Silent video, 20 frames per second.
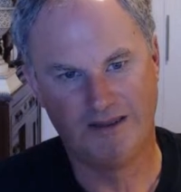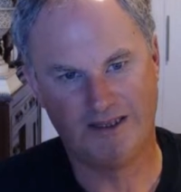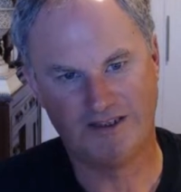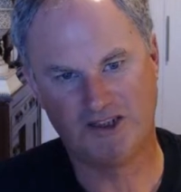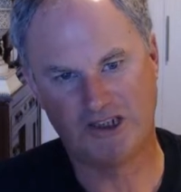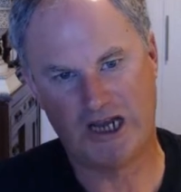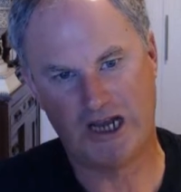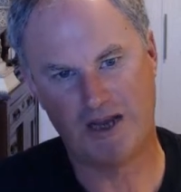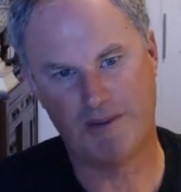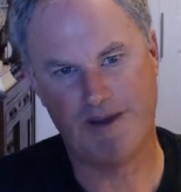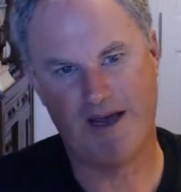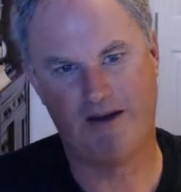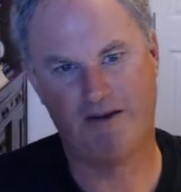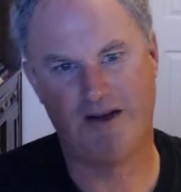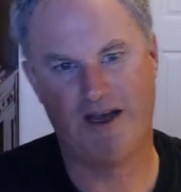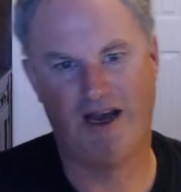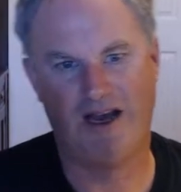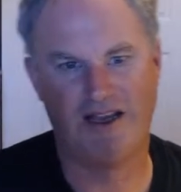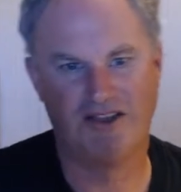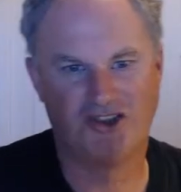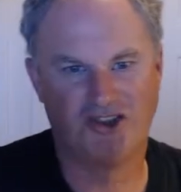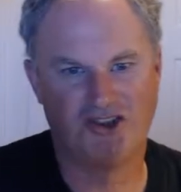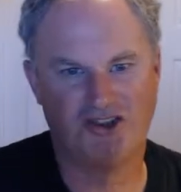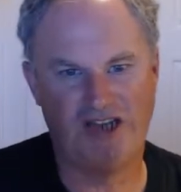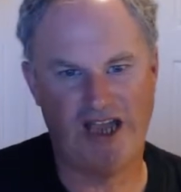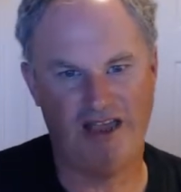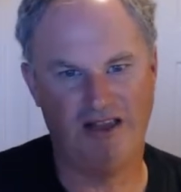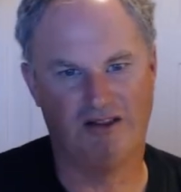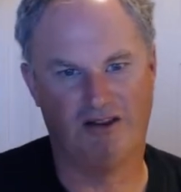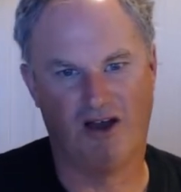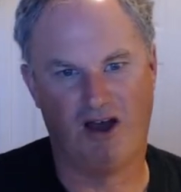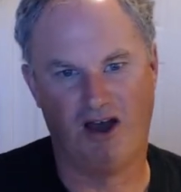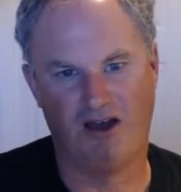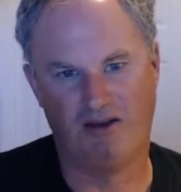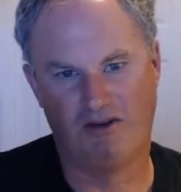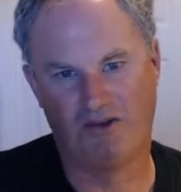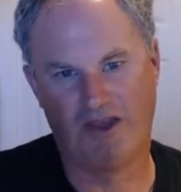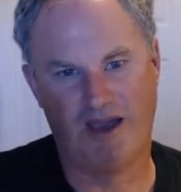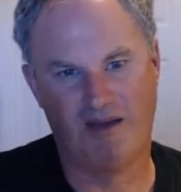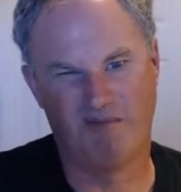Let's talk about state
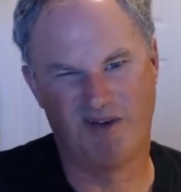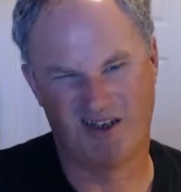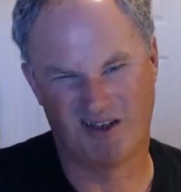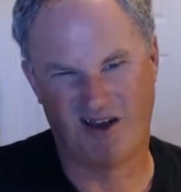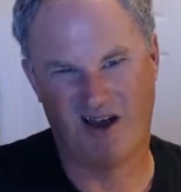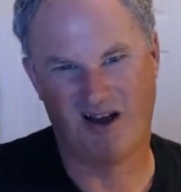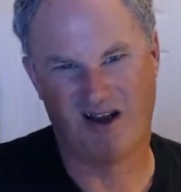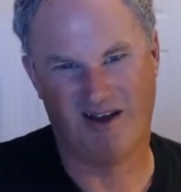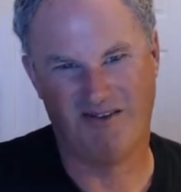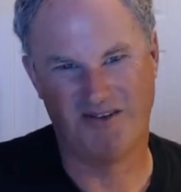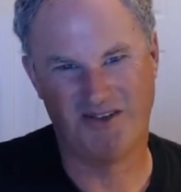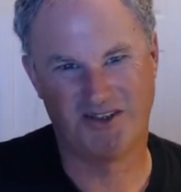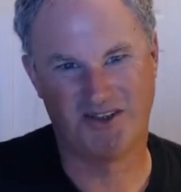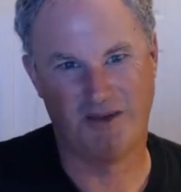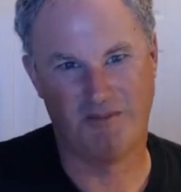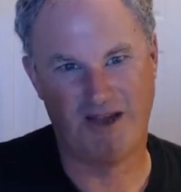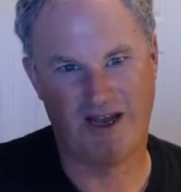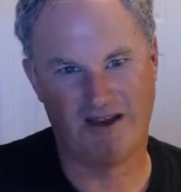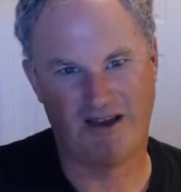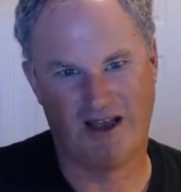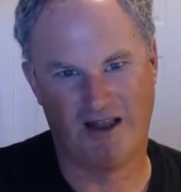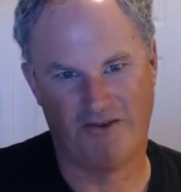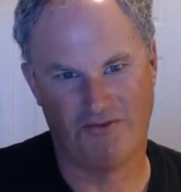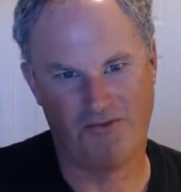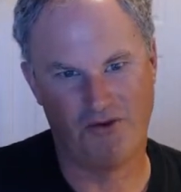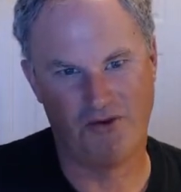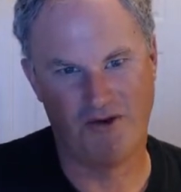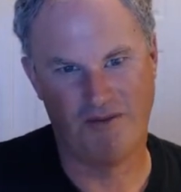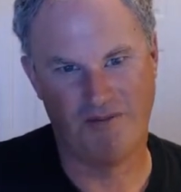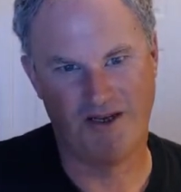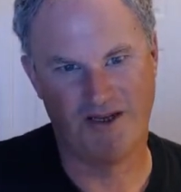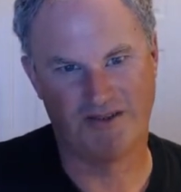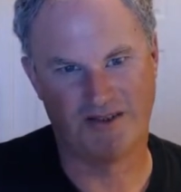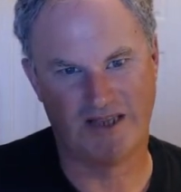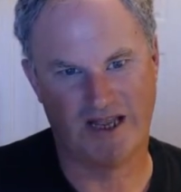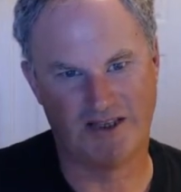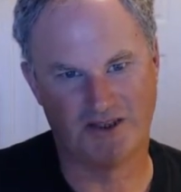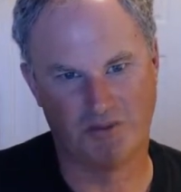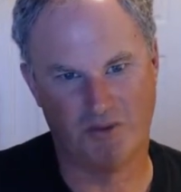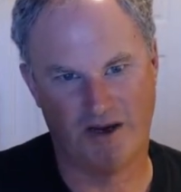law. Okay, I'm going to talk obviously about California
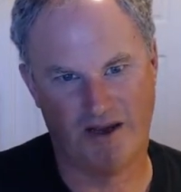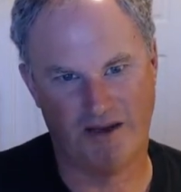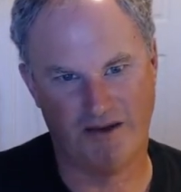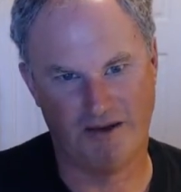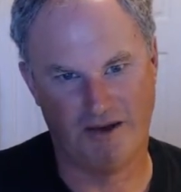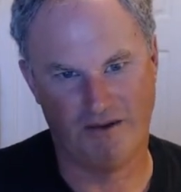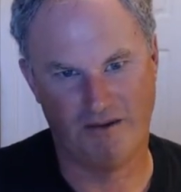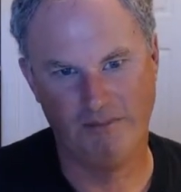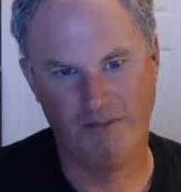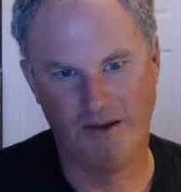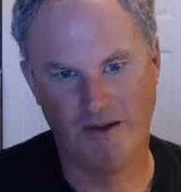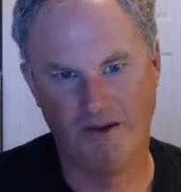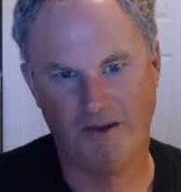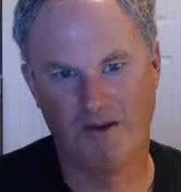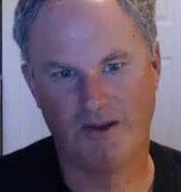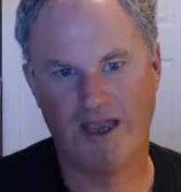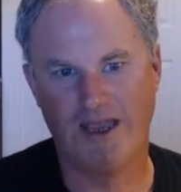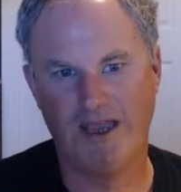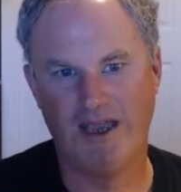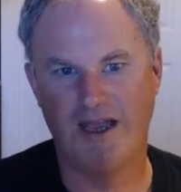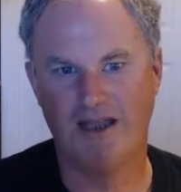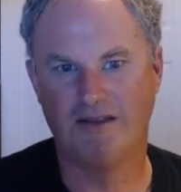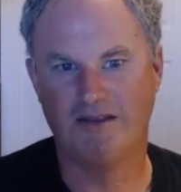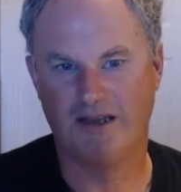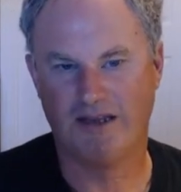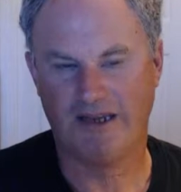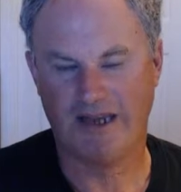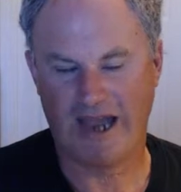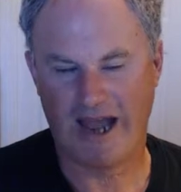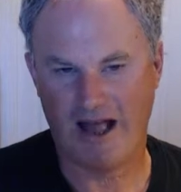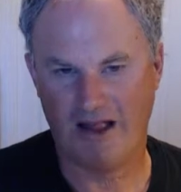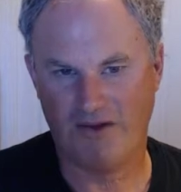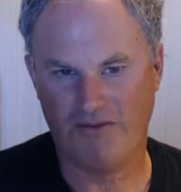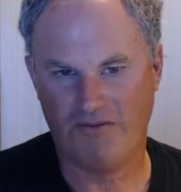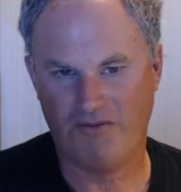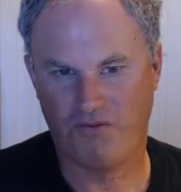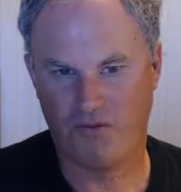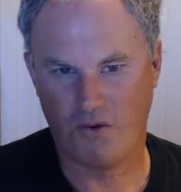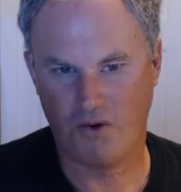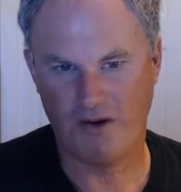because that's what I know. Okay,
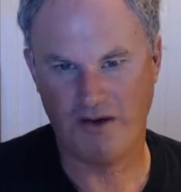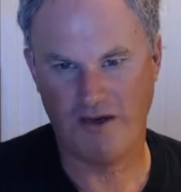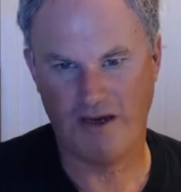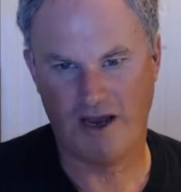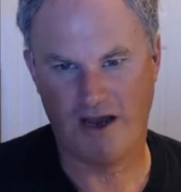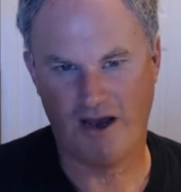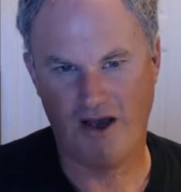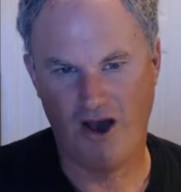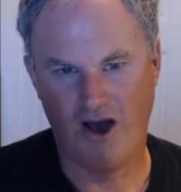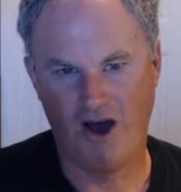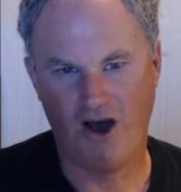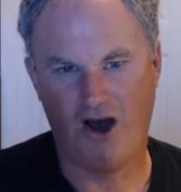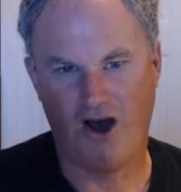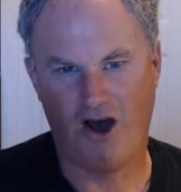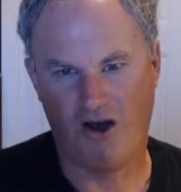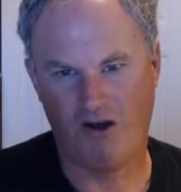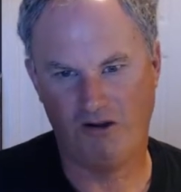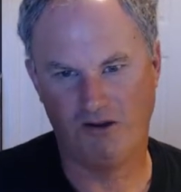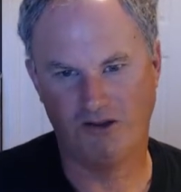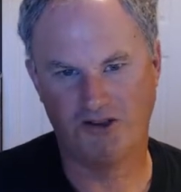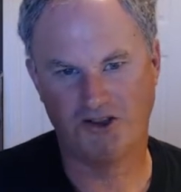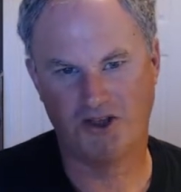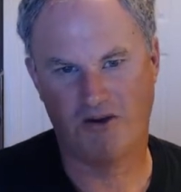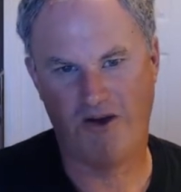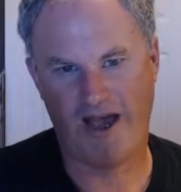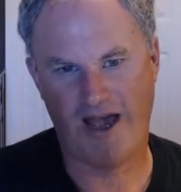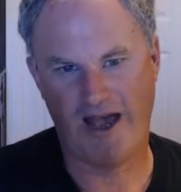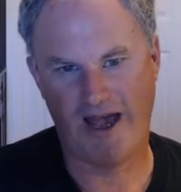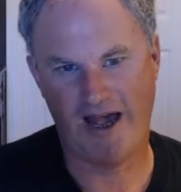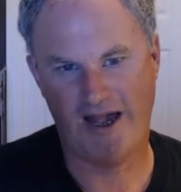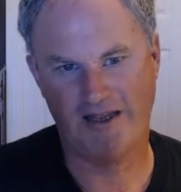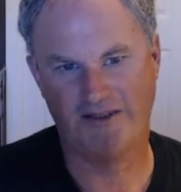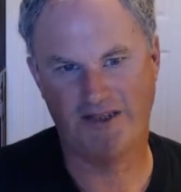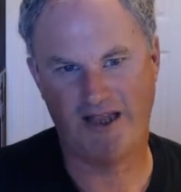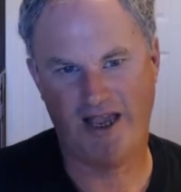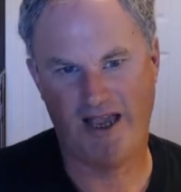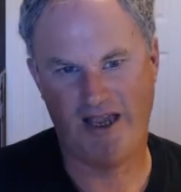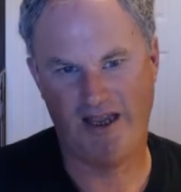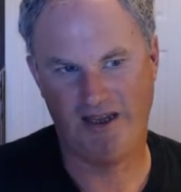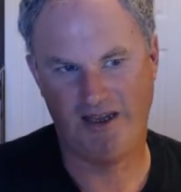California also
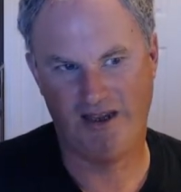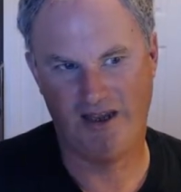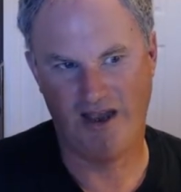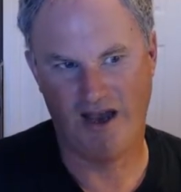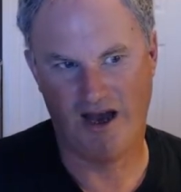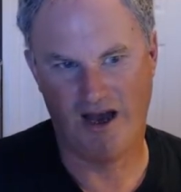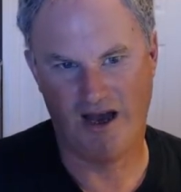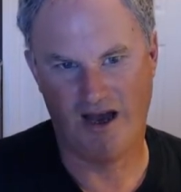has a